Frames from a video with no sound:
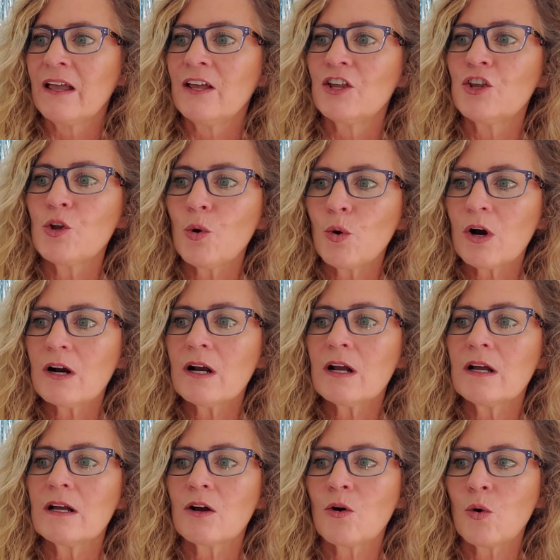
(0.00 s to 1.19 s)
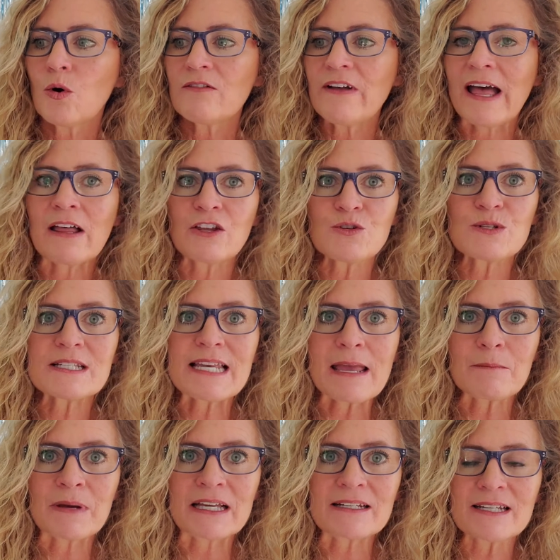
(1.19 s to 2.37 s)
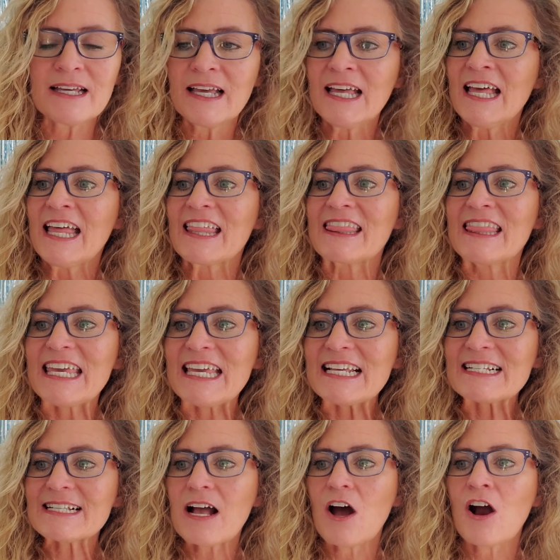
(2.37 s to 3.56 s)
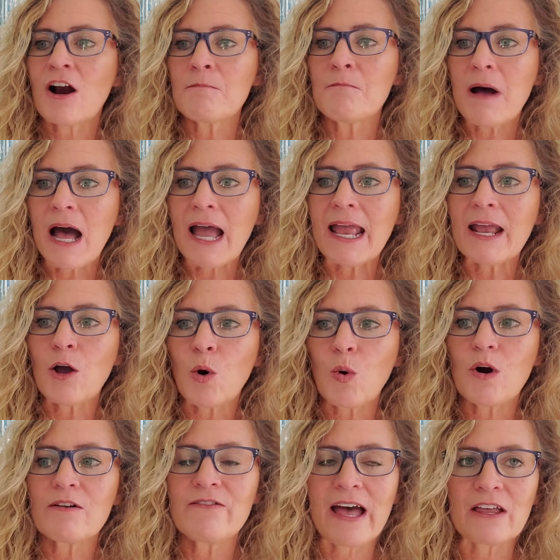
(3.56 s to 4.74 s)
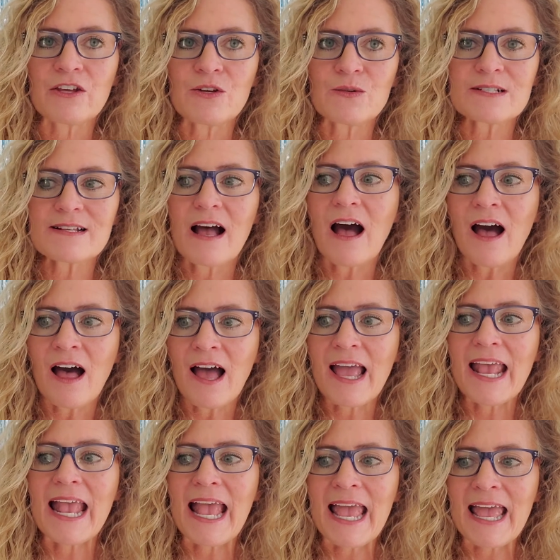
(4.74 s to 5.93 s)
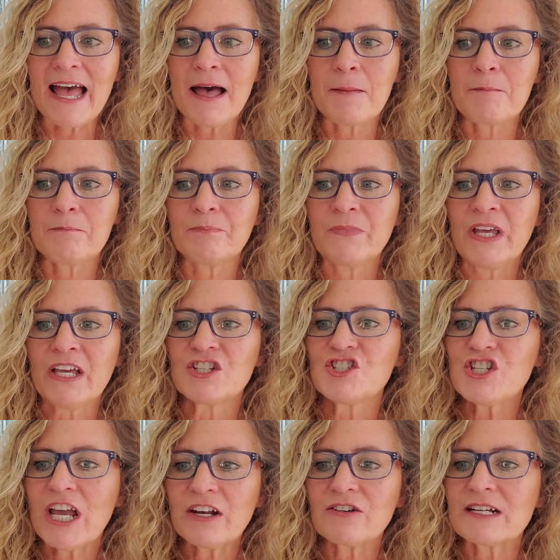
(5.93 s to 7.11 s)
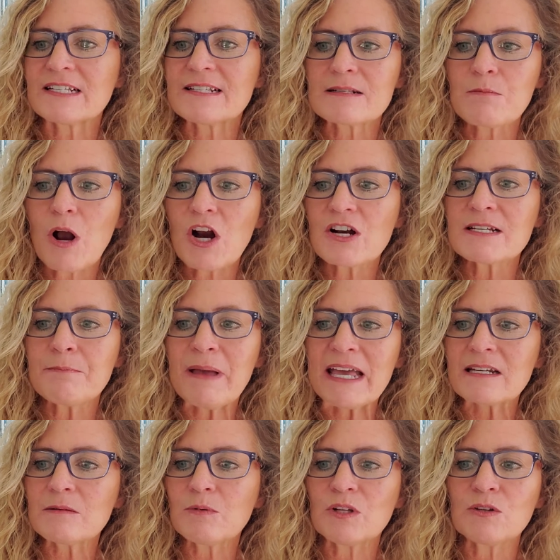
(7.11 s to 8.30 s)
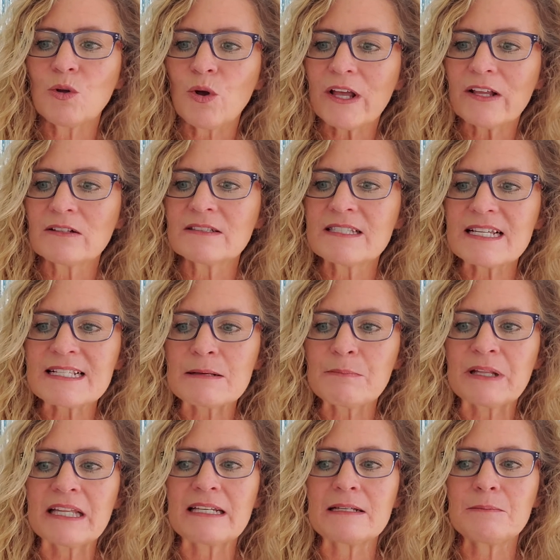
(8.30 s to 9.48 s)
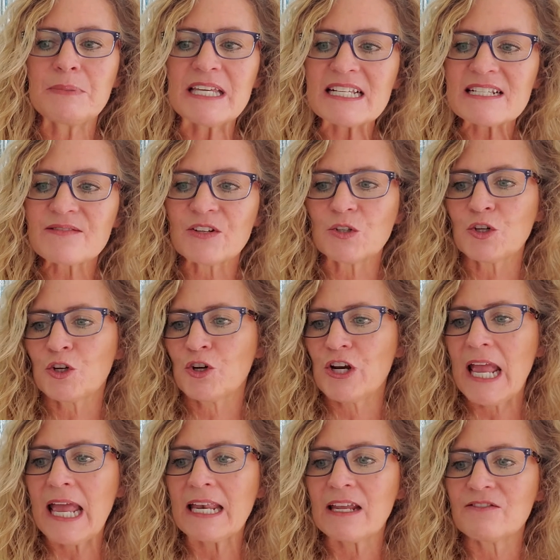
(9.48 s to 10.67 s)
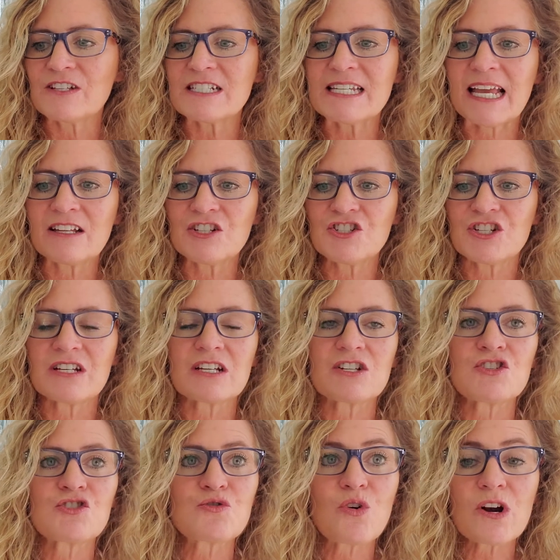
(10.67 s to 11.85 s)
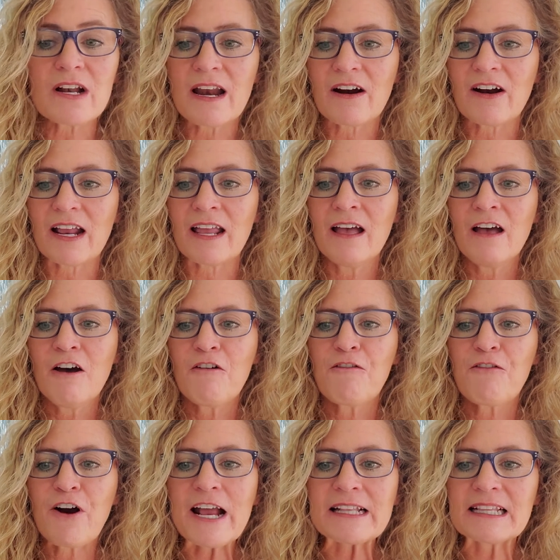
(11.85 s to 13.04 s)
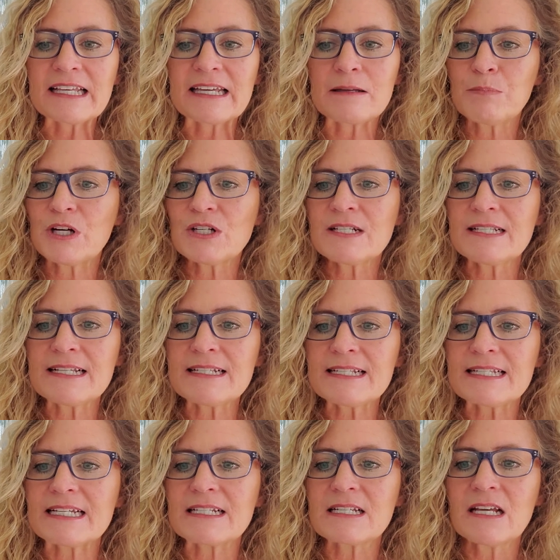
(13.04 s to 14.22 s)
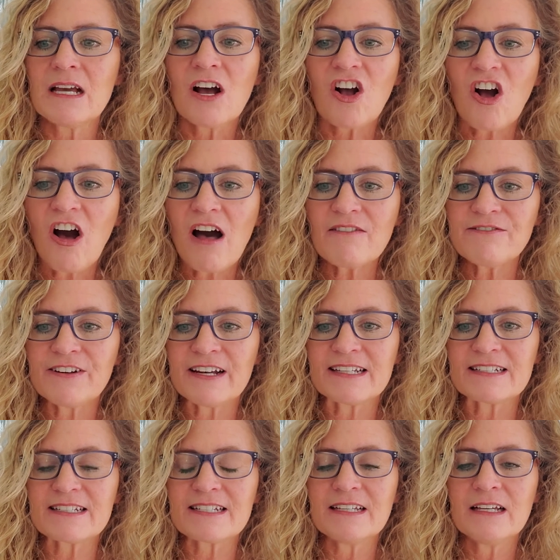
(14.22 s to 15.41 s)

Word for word: your core value statement. These are my core values. I am generous, smart, dependable, loyal, disciplined, peaceful, creative, intelligent, extraordinary, friendly, persistent, confident.